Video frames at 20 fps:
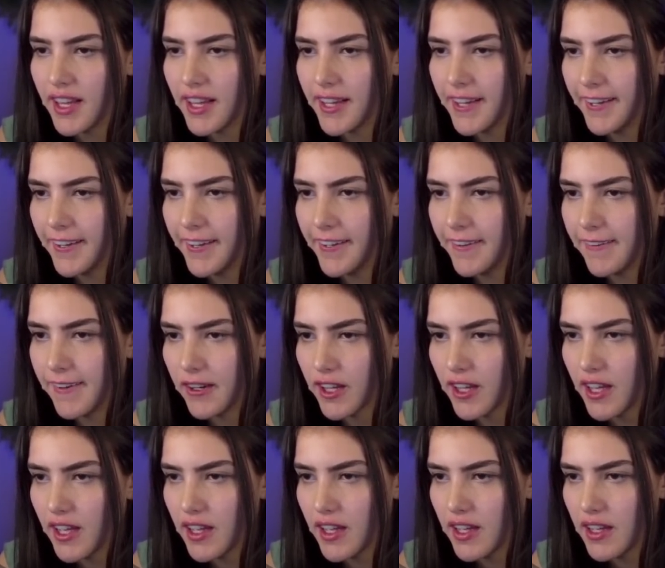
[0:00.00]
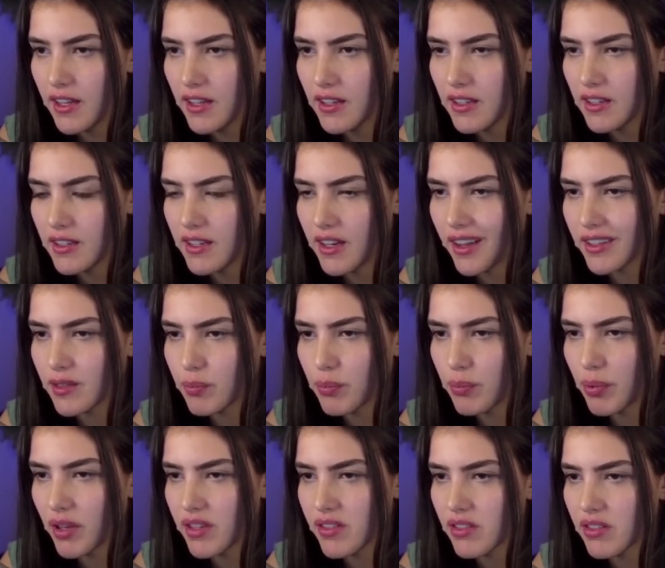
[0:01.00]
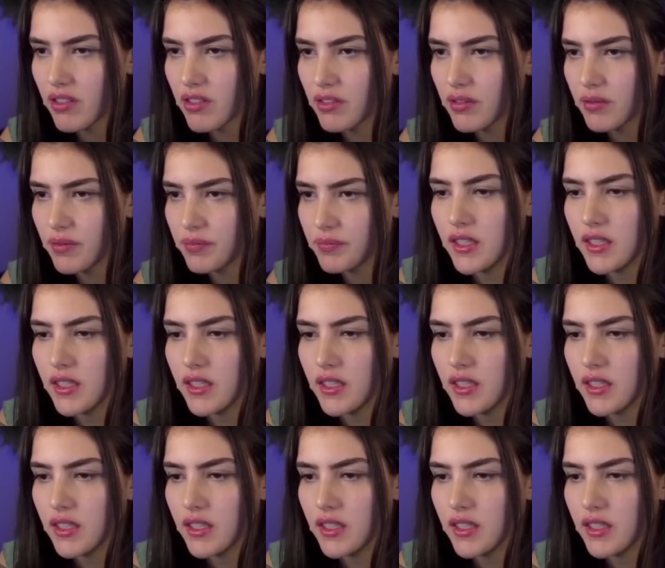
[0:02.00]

Uh, okay, next puzzle.